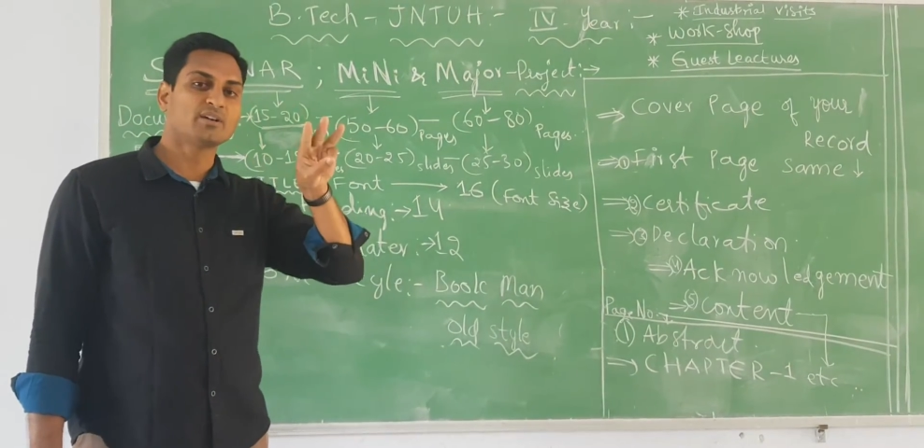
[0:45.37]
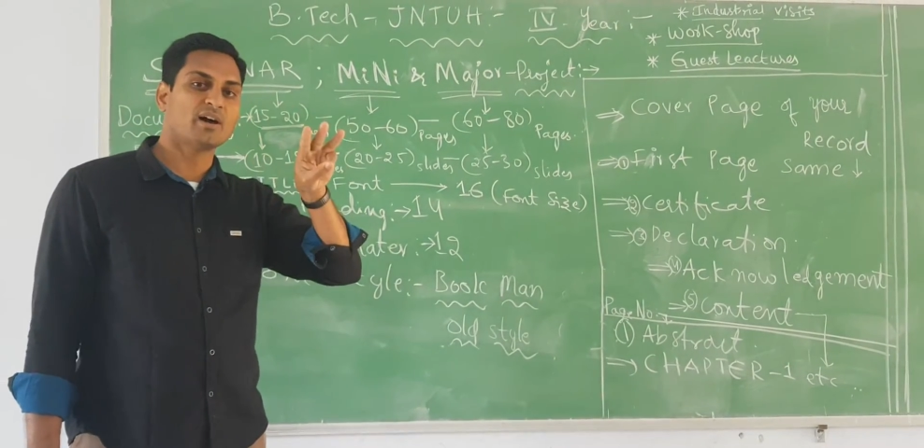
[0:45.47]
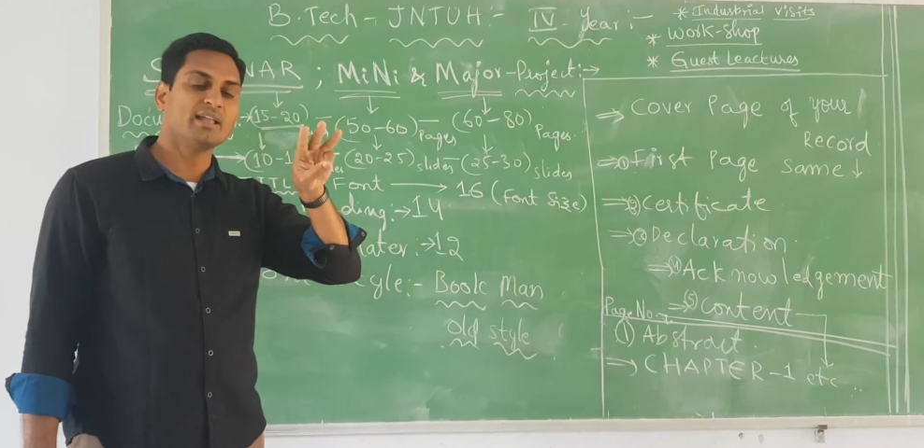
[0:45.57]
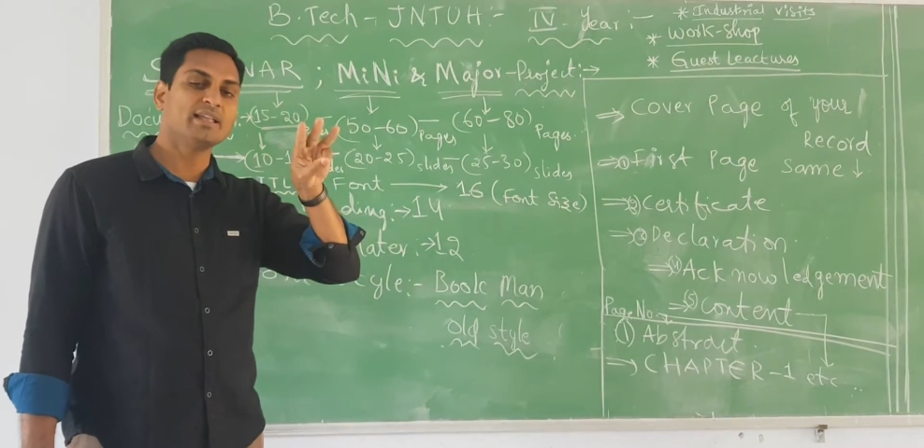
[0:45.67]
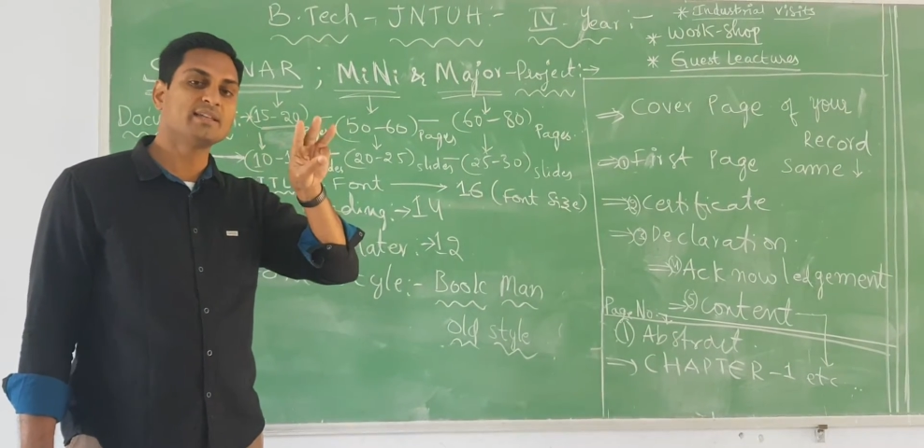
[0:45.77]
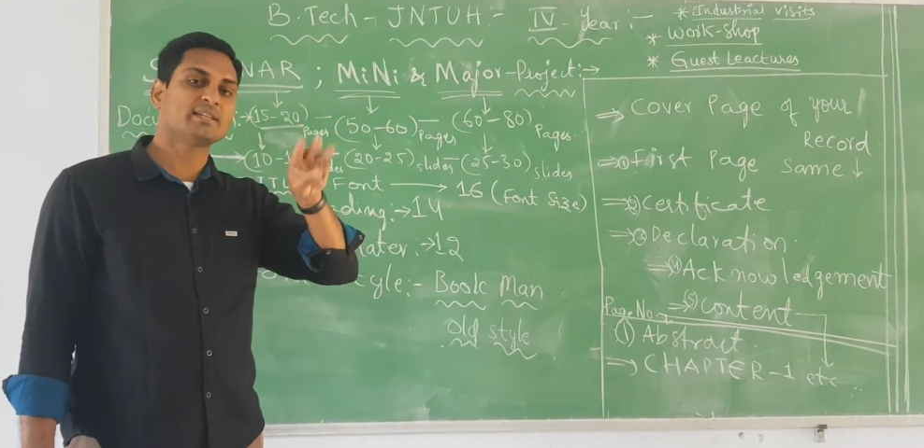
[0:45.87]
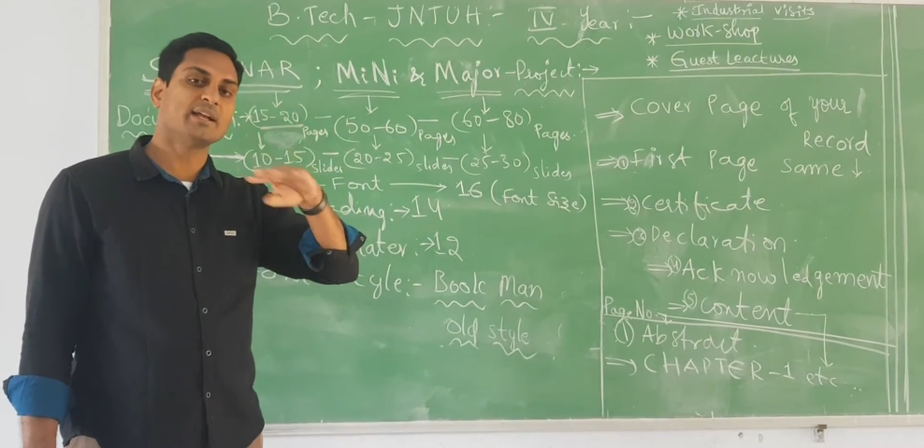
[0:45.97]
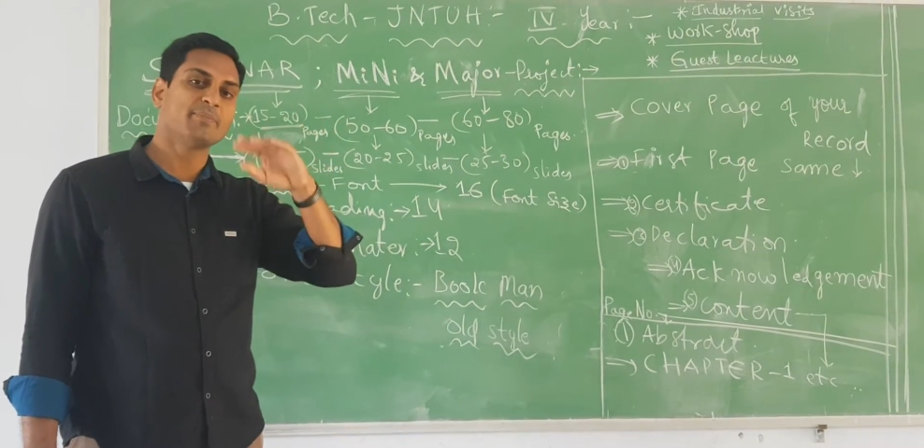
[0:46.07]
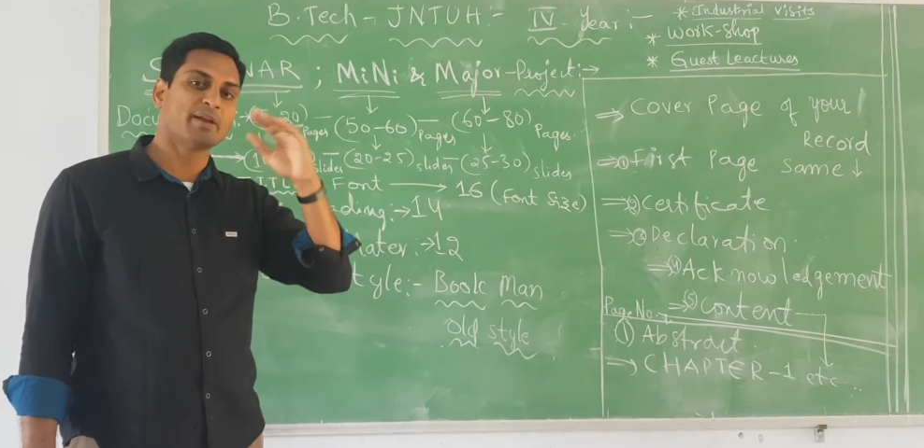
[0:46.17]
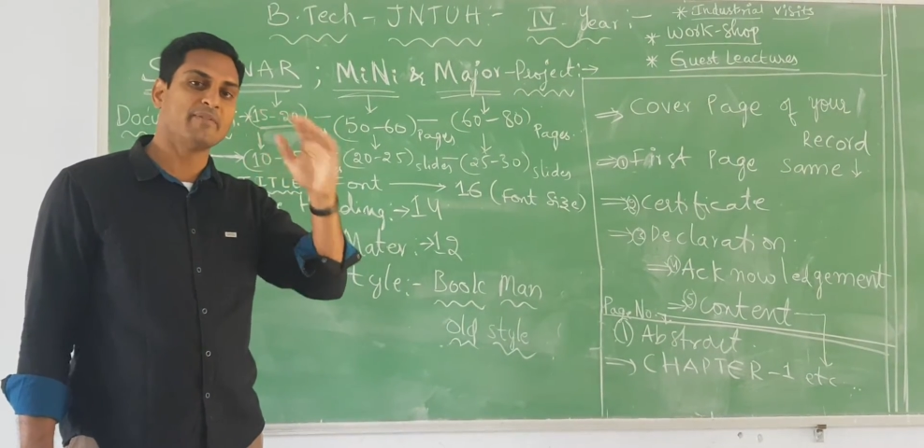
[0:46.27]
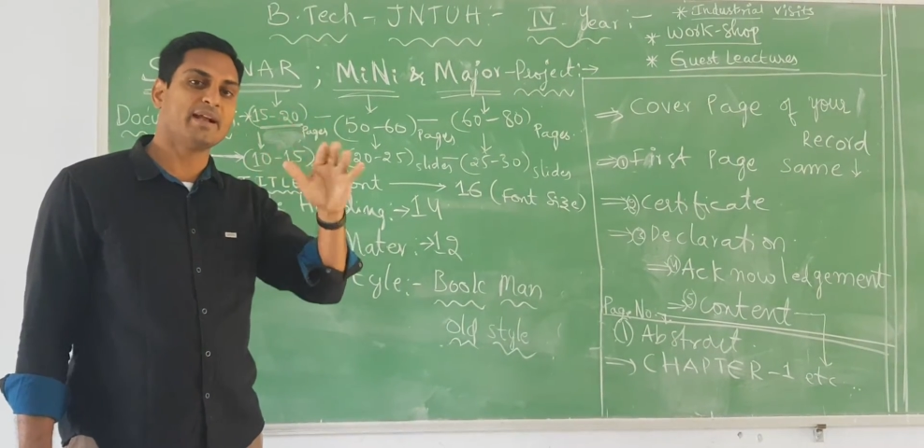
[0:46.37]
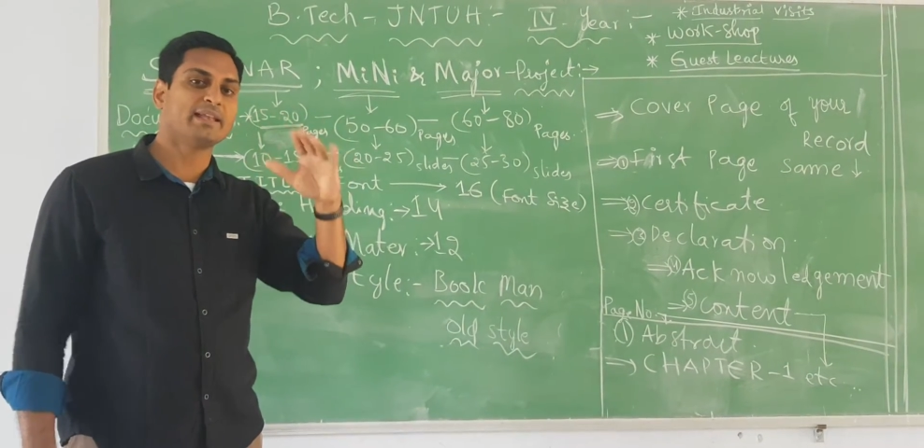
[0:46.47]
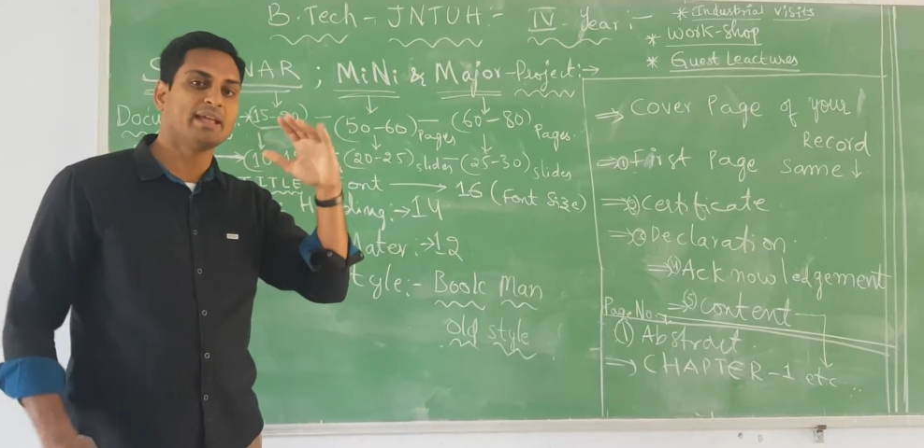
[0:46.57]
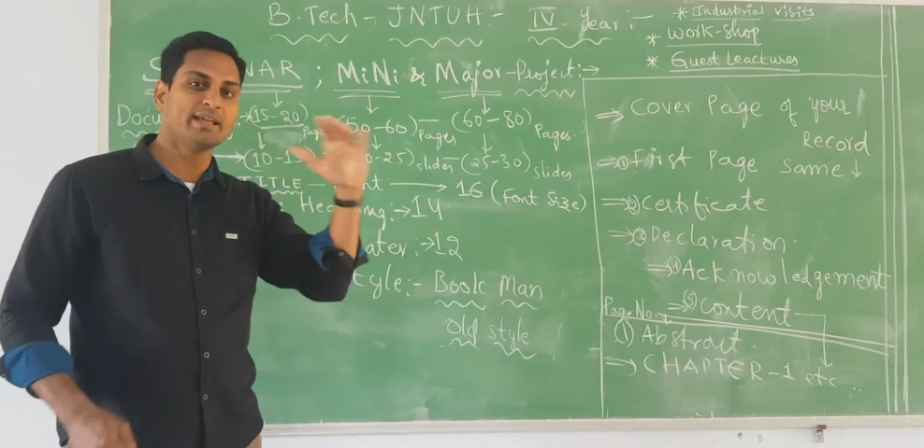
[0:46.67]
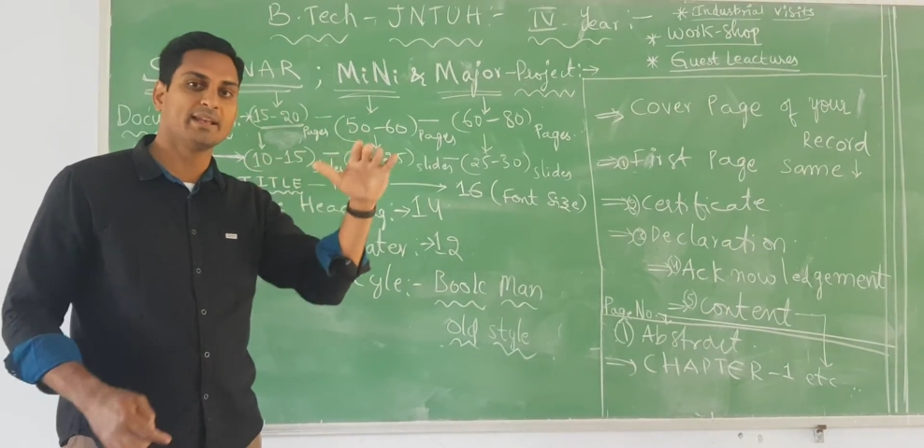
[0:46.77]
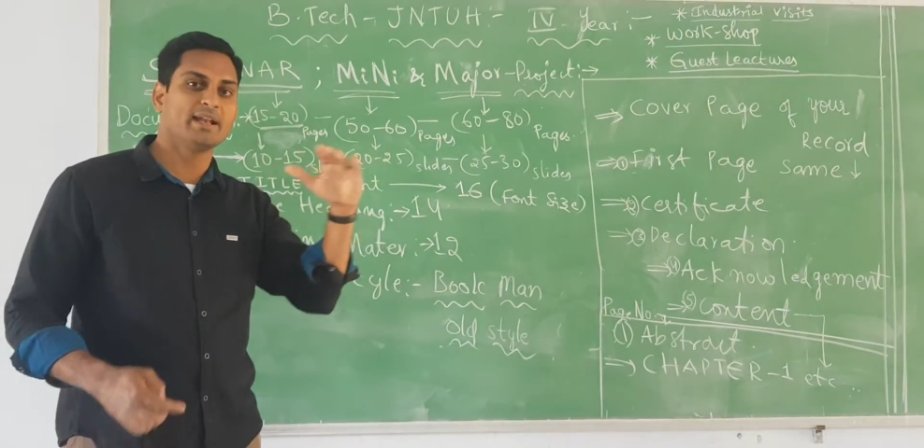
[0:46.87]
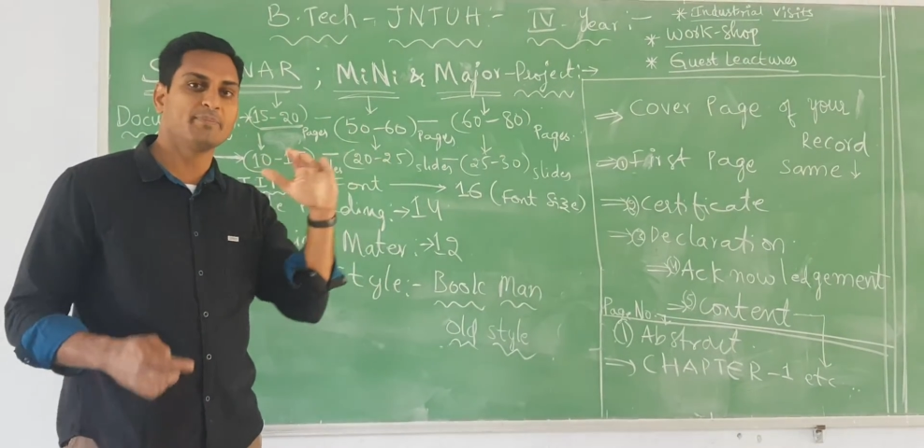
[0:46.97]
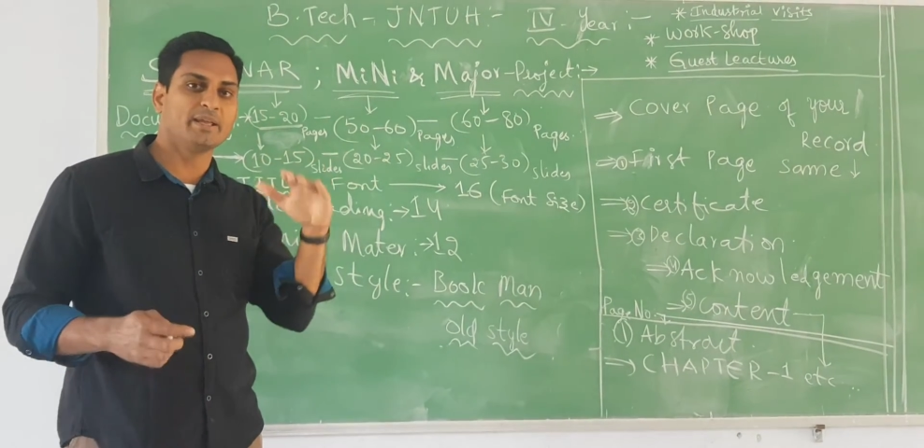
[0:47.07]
colleges and private A grade,